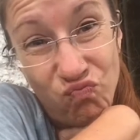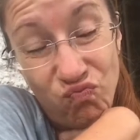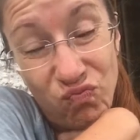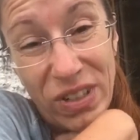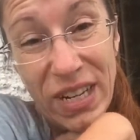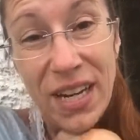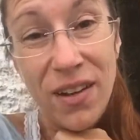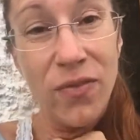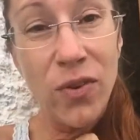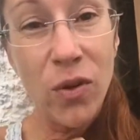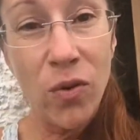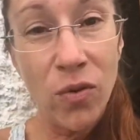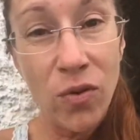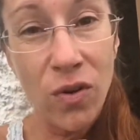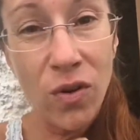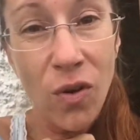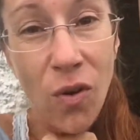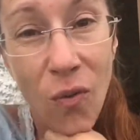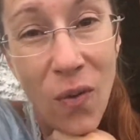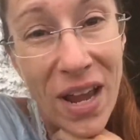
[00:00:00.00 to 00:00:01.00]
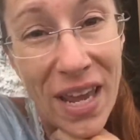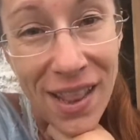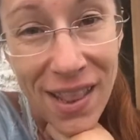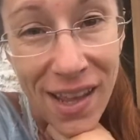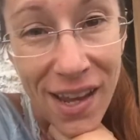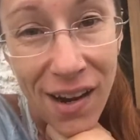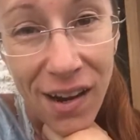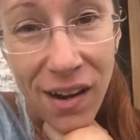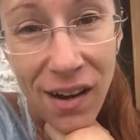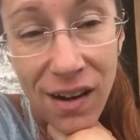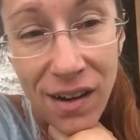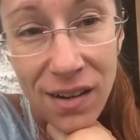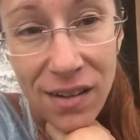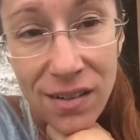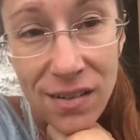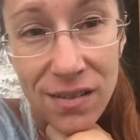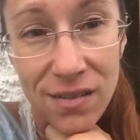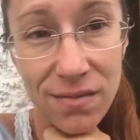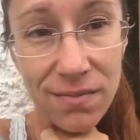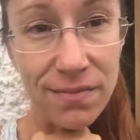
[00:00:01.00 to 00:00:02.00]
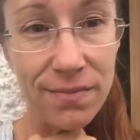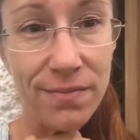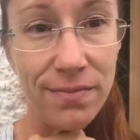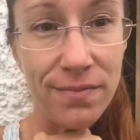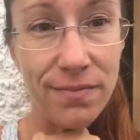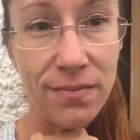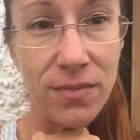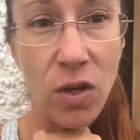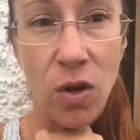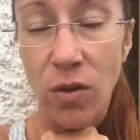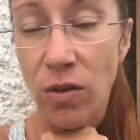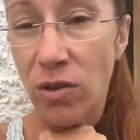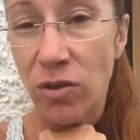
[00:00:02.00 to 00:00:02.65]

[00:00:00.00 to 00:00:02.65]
And if you go in there, all